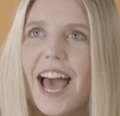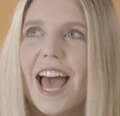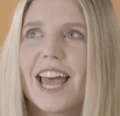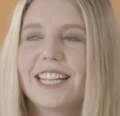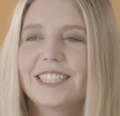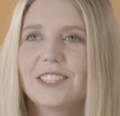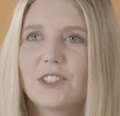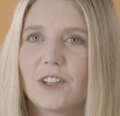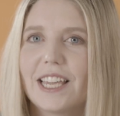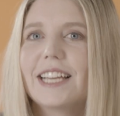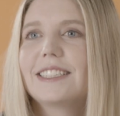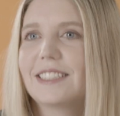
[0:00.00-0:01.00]
And so
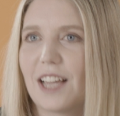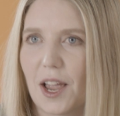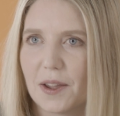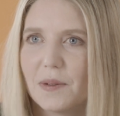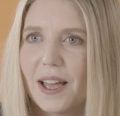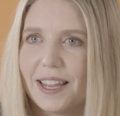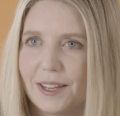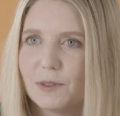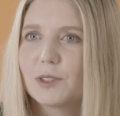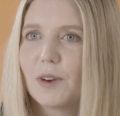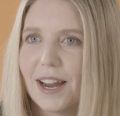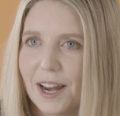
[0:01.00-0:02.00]
yes, he
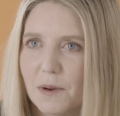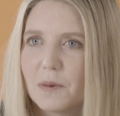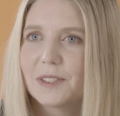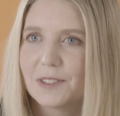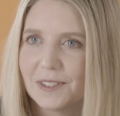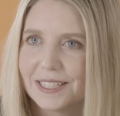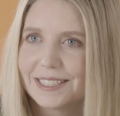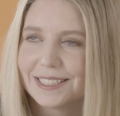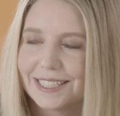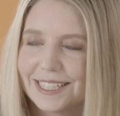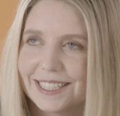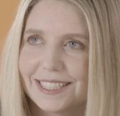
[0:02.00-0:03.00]
was right, I was good at
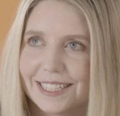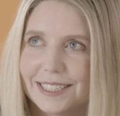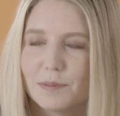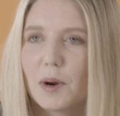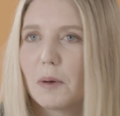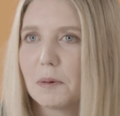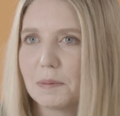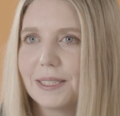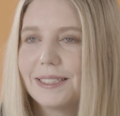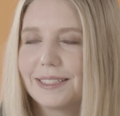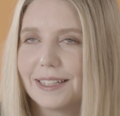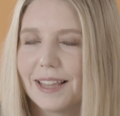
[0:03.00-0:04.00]
statistics and probably
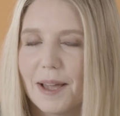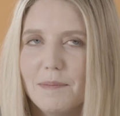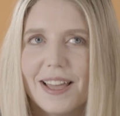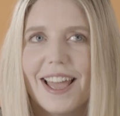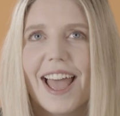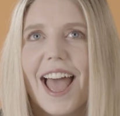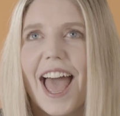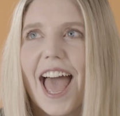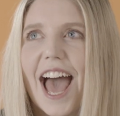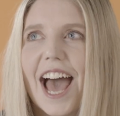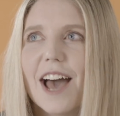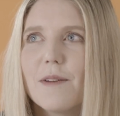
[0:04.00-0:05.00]
still am.
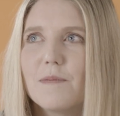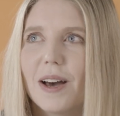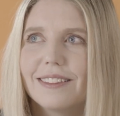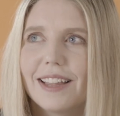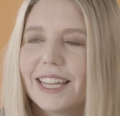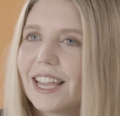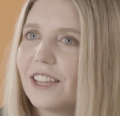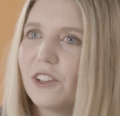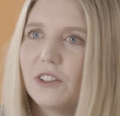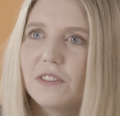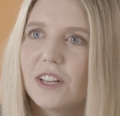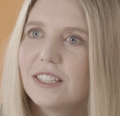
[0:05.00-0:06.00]
But like at
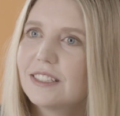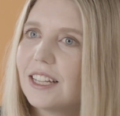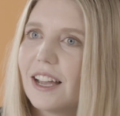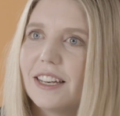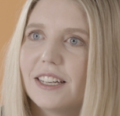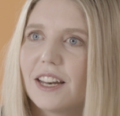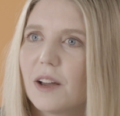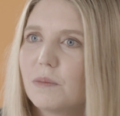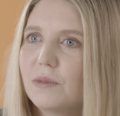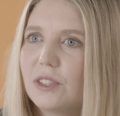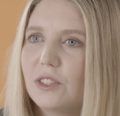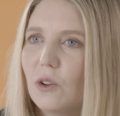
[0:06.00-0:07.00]
university, I ended up
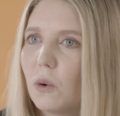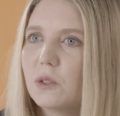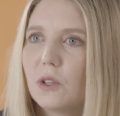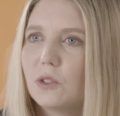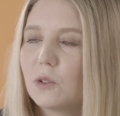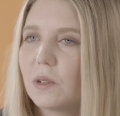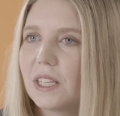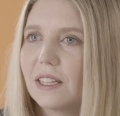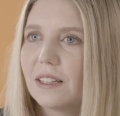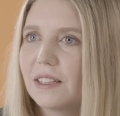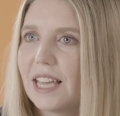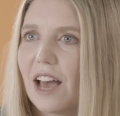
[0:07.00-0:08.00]
also
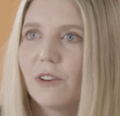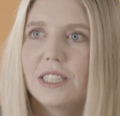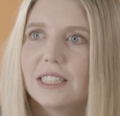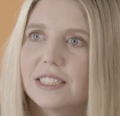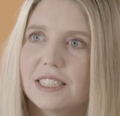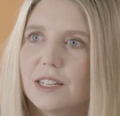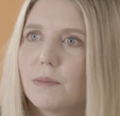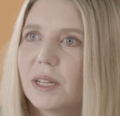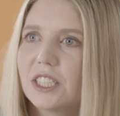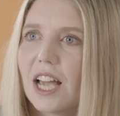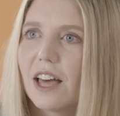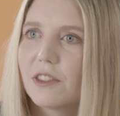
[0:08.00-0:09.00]
doing calculus and a
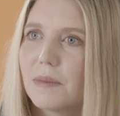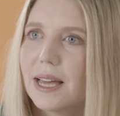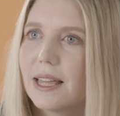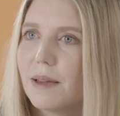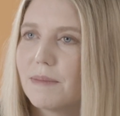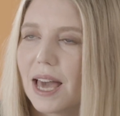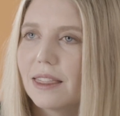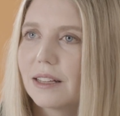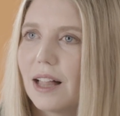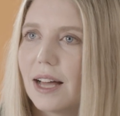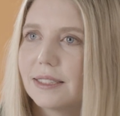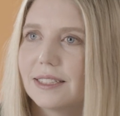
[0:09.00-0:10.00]
bunch of other math
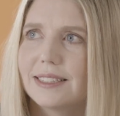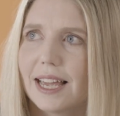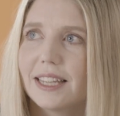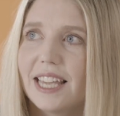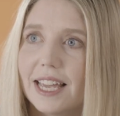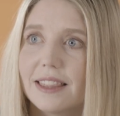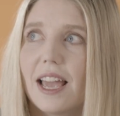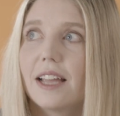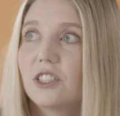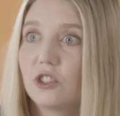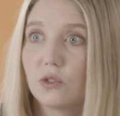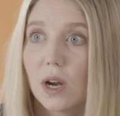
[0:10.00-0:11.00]
classes that I
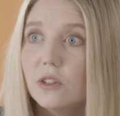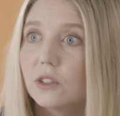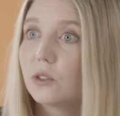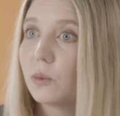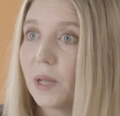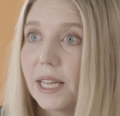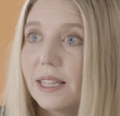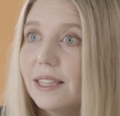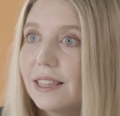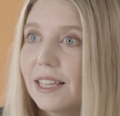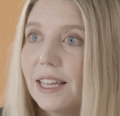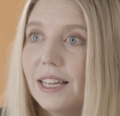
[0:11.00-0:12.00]
struggled
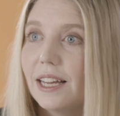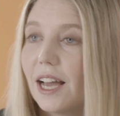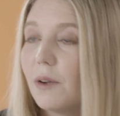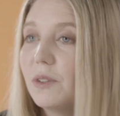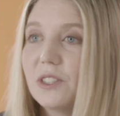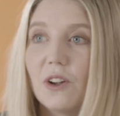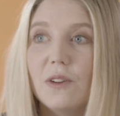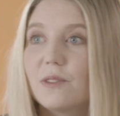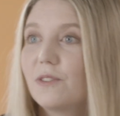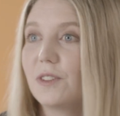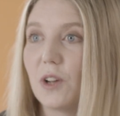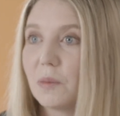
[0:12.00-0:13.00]
with. I was
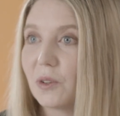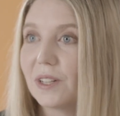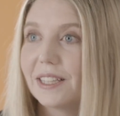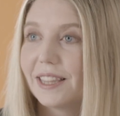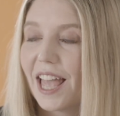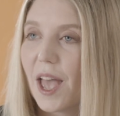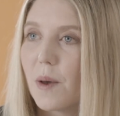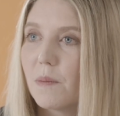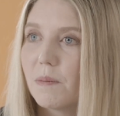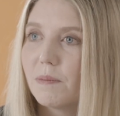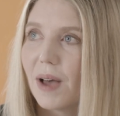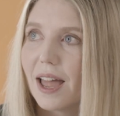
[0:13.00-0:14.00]
not phenomenal at
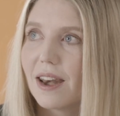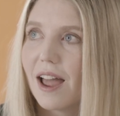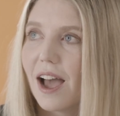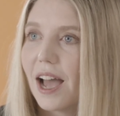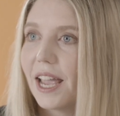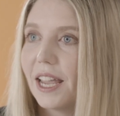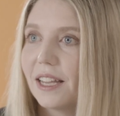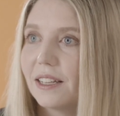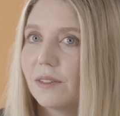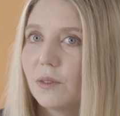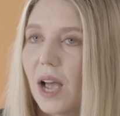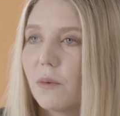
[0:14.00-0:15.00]
them, but
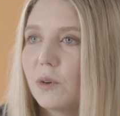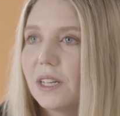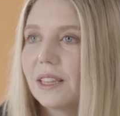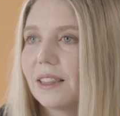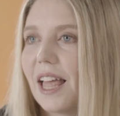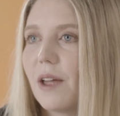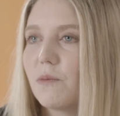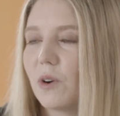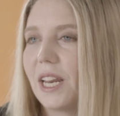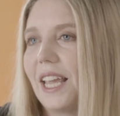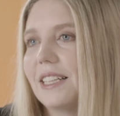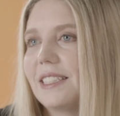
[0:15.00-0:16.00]
I wouldn't let
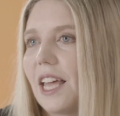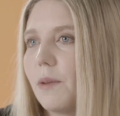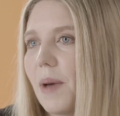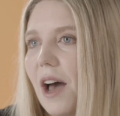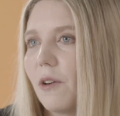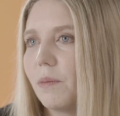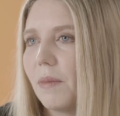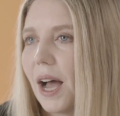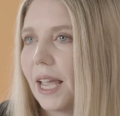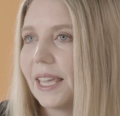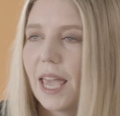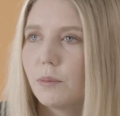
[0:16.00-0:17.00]
what he said about
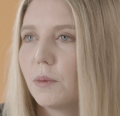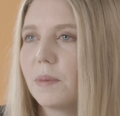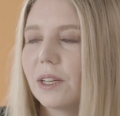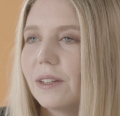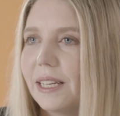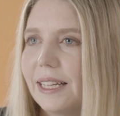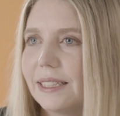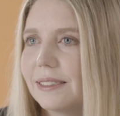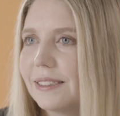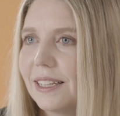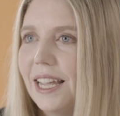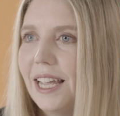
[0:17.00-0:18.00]
my
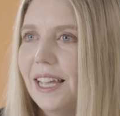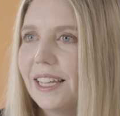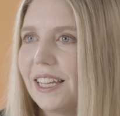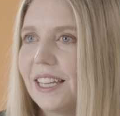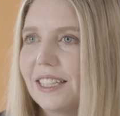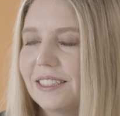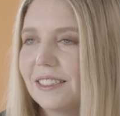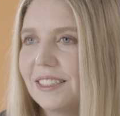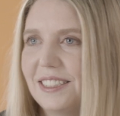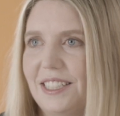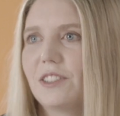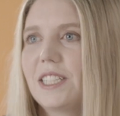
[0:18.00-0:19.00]
capabilities in
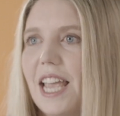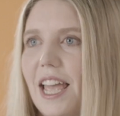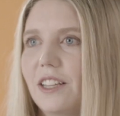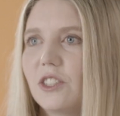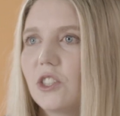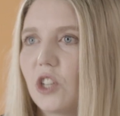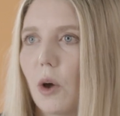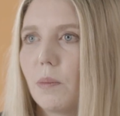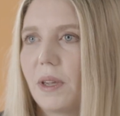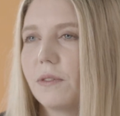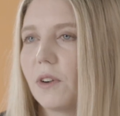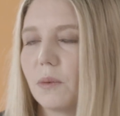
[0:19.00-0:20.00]
year 10 stop
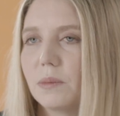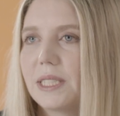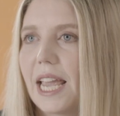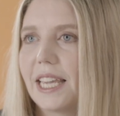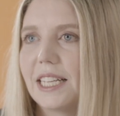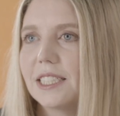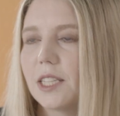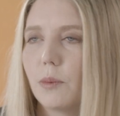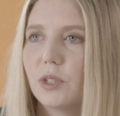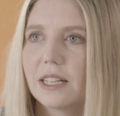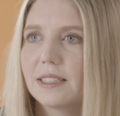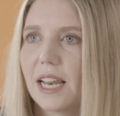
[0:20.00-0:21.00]
me from taking
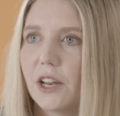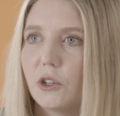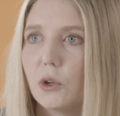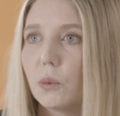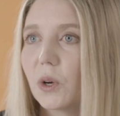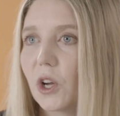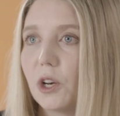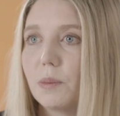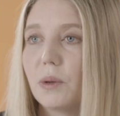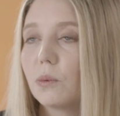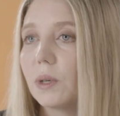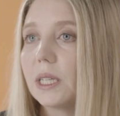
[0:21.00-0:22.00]
subjects that I knew were going to
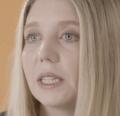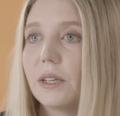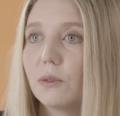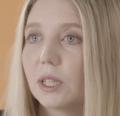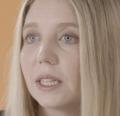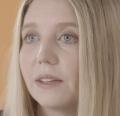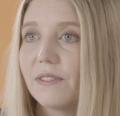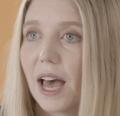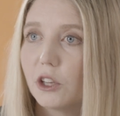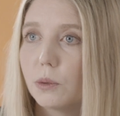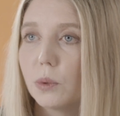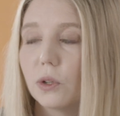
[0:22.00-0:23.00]
be really, really
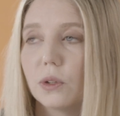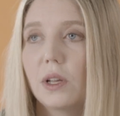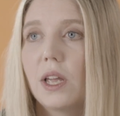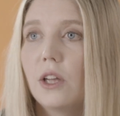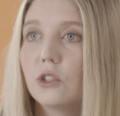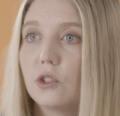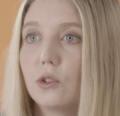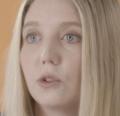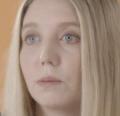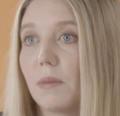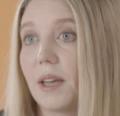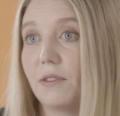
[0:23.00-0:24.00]
valuable
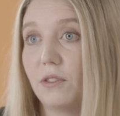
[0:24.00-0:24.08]
to my